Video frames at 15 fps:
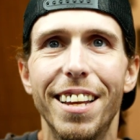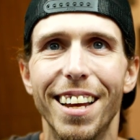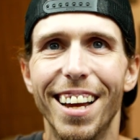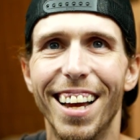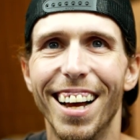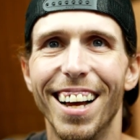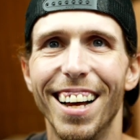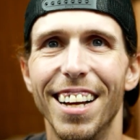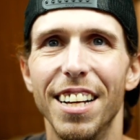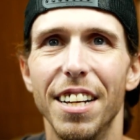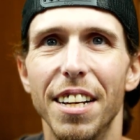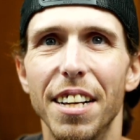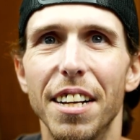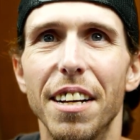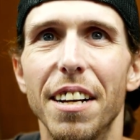
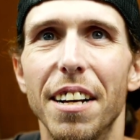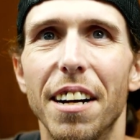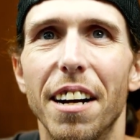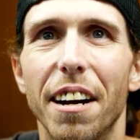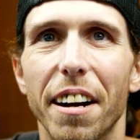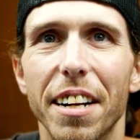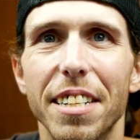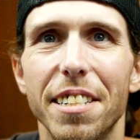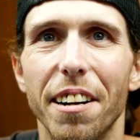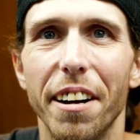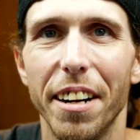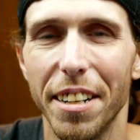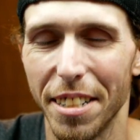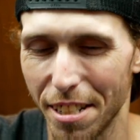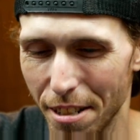All right,
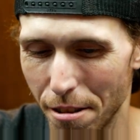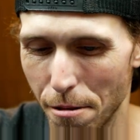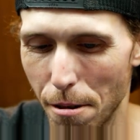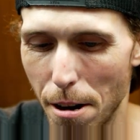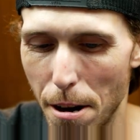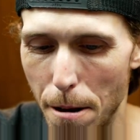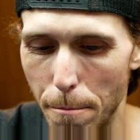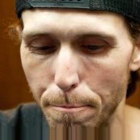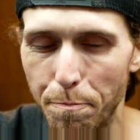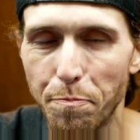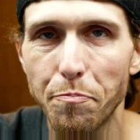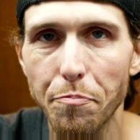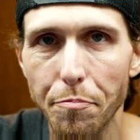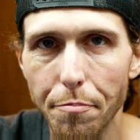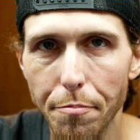sorry. So,
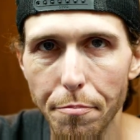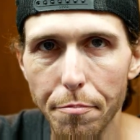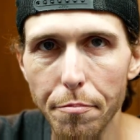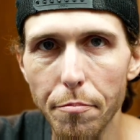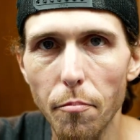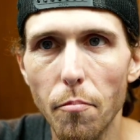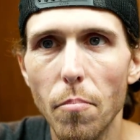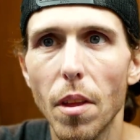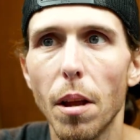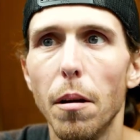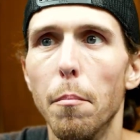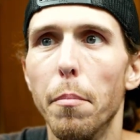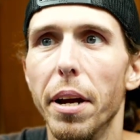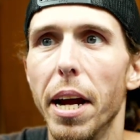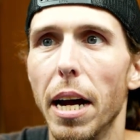
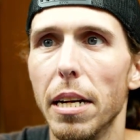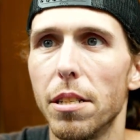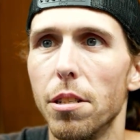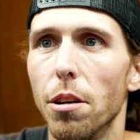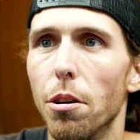but yeah, so